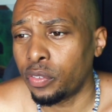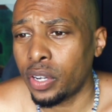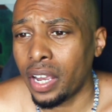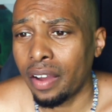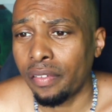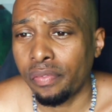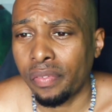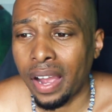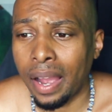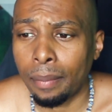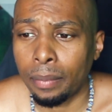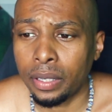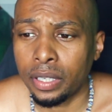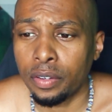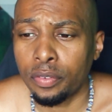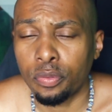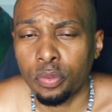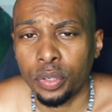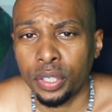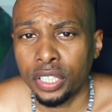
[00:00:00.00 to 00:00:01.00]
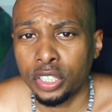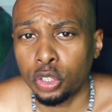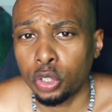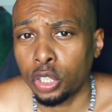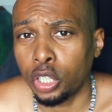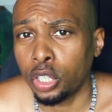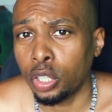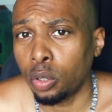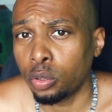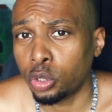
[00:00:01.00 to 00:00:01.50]
if you got family or friends
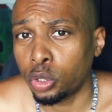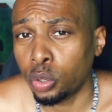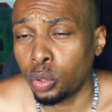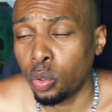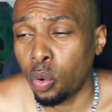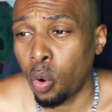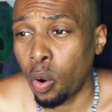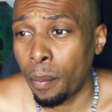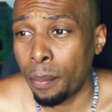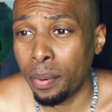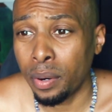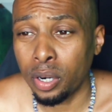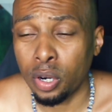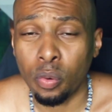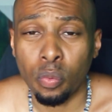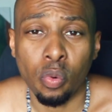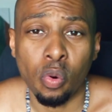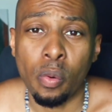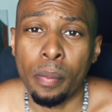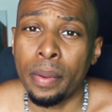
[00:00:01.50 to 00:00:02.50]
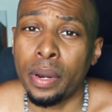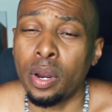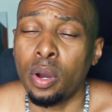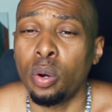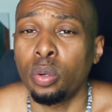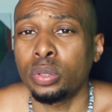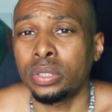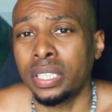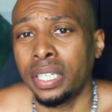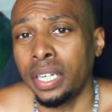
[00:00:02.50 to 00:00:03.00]
you can go to, or book a room in a
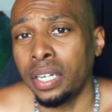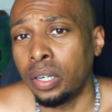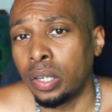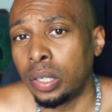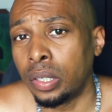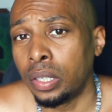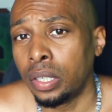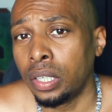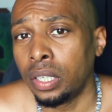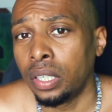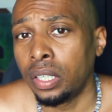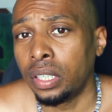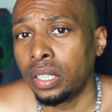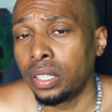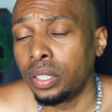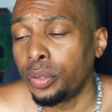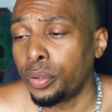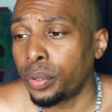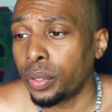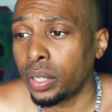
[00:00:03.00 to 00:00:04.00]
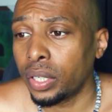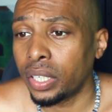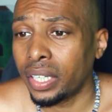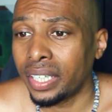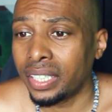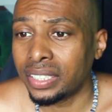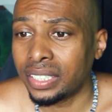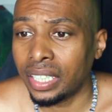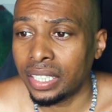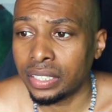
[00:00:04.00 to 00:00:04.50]
hotel,
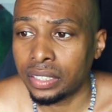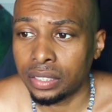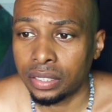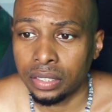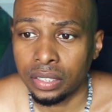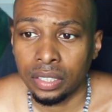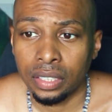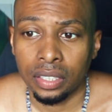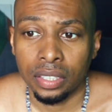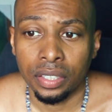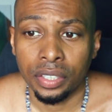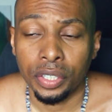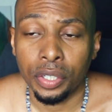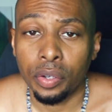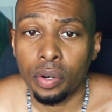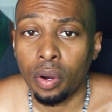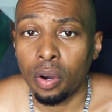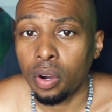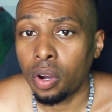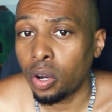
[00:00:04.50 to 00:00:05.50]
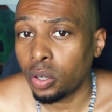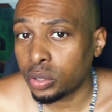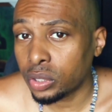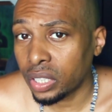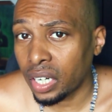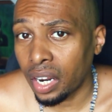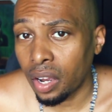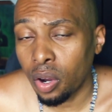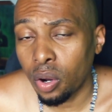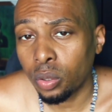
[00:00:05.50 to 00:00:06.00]
literally, and just go
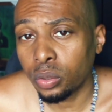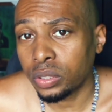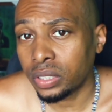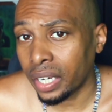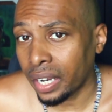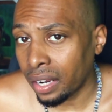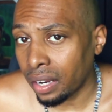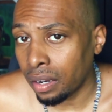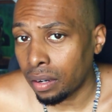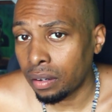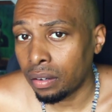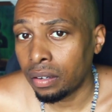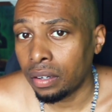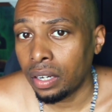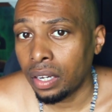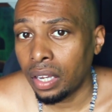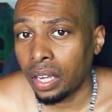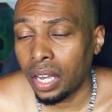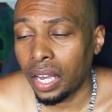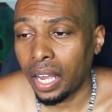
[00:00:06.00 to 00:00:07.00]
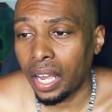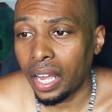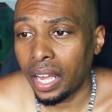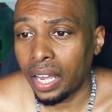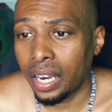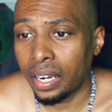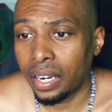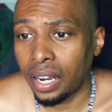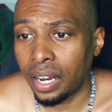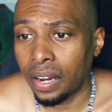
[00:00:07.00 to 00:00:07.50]
to that hotel
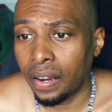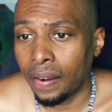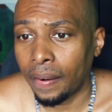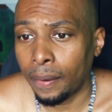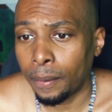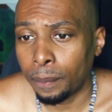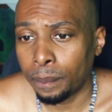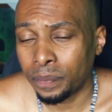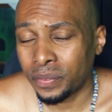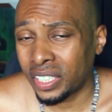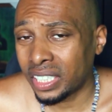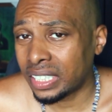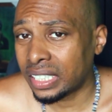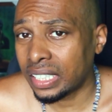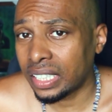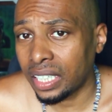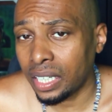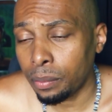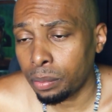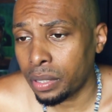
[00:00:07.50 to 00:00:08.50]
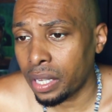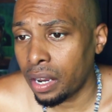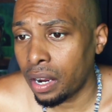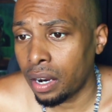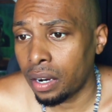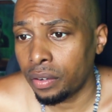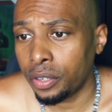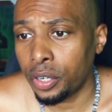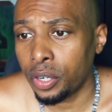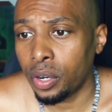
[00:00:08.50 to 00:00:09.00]
and just sleep
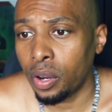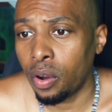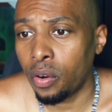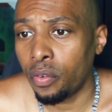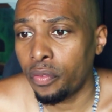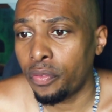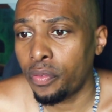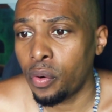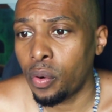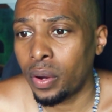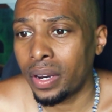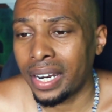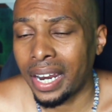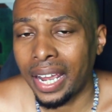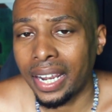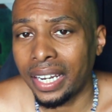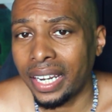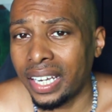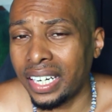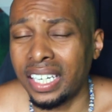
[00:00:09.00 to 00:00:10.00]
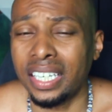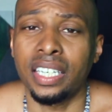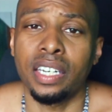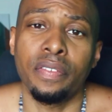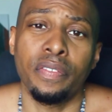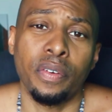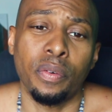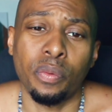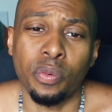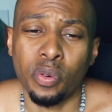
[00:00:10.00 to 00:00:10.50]
there, for a night in a
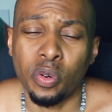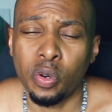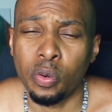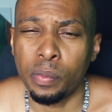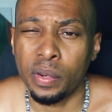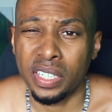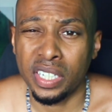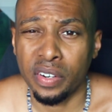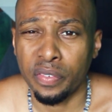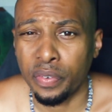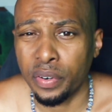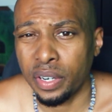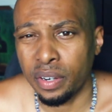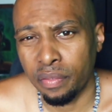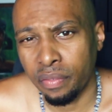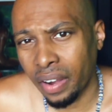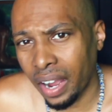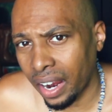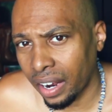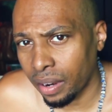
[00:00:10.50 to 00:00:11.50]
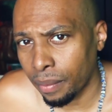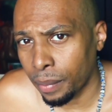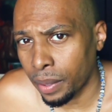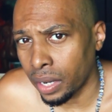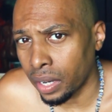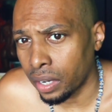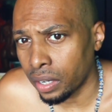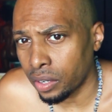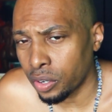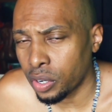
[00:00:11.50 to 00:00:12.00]
different room, a different
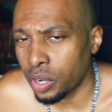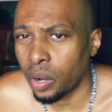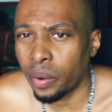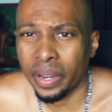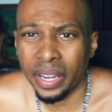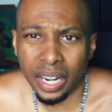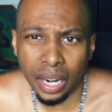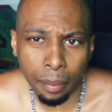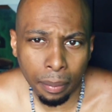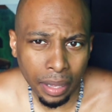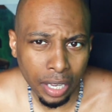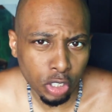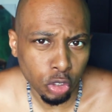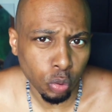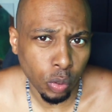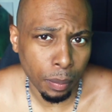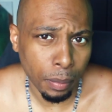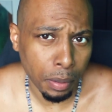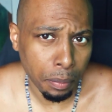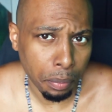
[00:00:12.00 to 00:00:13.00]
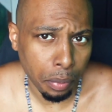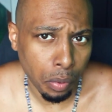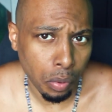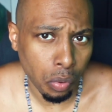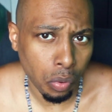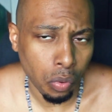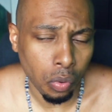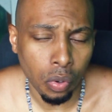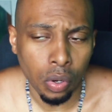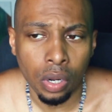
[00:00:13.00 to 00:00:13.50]
environment. Hit up that swimming
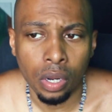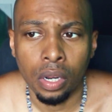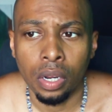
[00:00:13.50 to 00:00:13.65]
pool.